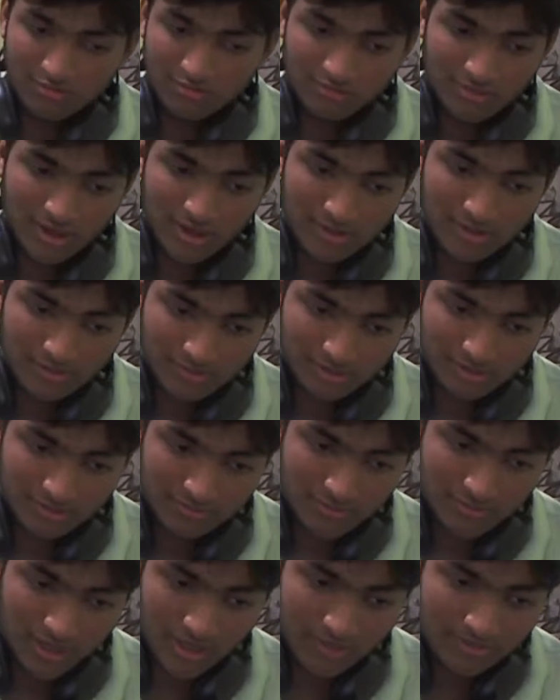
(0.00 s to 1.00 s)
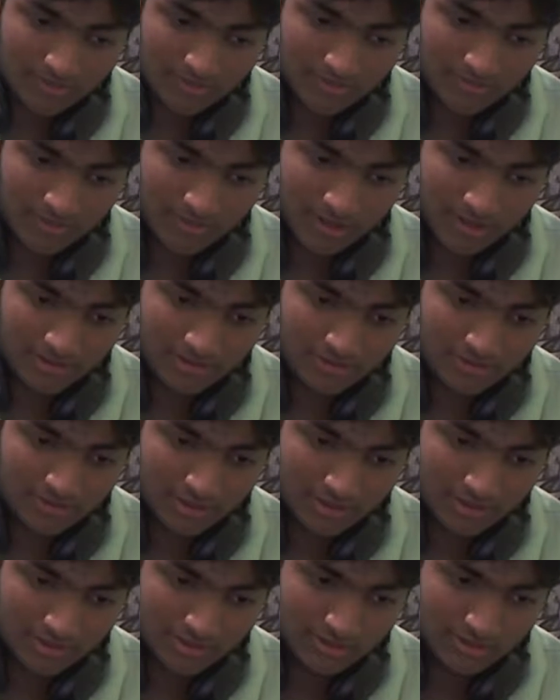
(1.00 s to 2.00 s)
Probably the
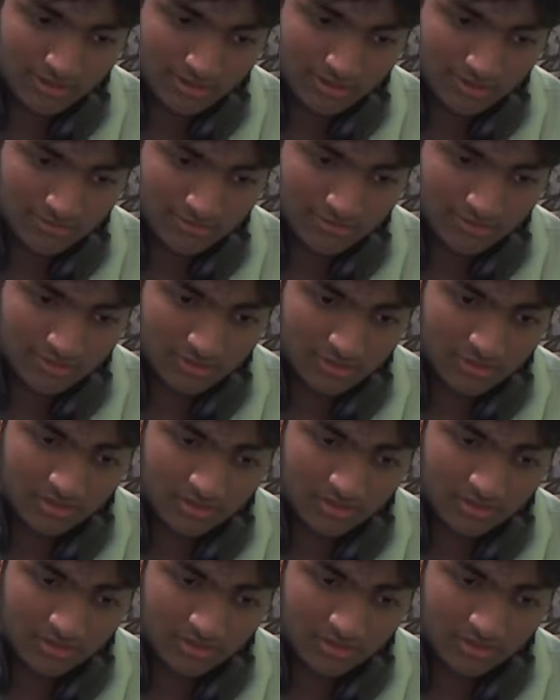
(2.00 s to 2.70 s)
background thing, but